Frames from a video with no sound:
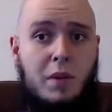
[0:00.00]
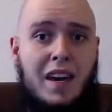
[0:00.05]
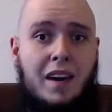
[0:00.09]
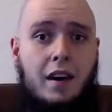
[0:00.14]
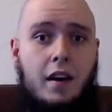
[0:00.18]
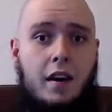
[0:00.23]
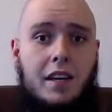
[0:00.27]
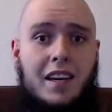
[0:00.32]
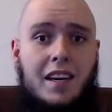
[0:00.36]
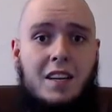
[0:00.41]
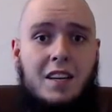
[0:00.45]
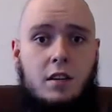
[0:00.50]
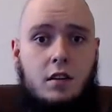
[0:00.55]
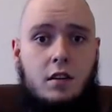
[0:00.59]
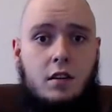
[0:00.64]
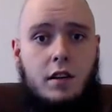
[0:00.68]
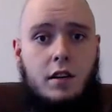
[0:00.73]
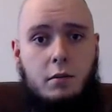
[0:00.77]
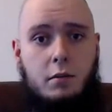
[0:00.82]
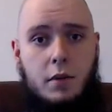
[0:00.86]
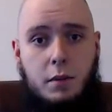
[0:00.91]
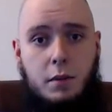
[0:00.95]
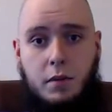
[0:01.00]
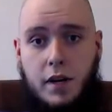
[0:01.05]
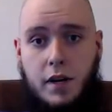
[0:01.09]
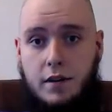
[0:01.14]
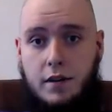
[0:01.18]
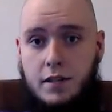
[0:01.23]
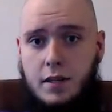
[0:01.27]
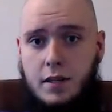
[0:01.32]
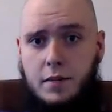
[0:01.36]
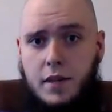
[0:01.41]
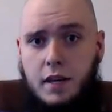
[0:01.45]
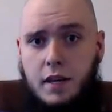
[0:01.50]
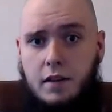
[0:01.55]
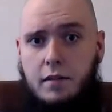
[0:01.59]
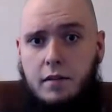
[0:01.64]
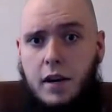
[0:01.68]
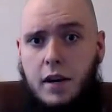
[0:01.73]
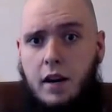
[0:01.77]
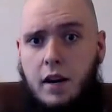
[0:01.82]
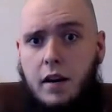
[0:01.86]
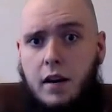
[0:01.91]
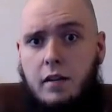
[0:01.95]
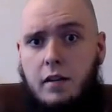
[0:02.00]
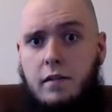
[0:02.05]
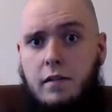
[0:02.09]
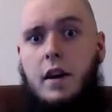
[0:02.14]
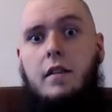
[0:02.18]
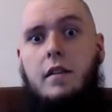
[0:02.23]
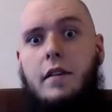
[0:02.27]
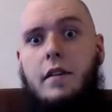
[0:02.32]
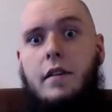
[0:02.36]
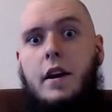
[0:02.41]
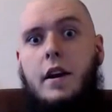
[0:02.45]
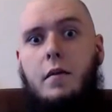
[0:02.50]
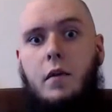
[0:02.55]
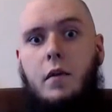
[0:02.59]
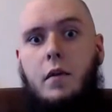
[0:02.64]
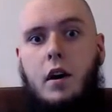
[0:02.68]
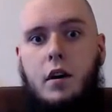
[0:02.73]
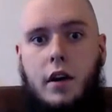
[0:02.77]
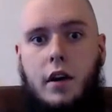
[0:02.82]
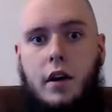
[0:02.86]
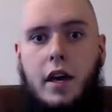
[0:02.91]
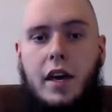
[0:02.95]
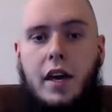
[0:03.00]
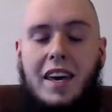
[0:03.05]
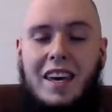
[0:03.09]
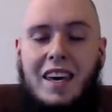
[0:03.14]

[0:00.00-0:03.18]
may occasionally hear me pronounce something very, very, very wrong.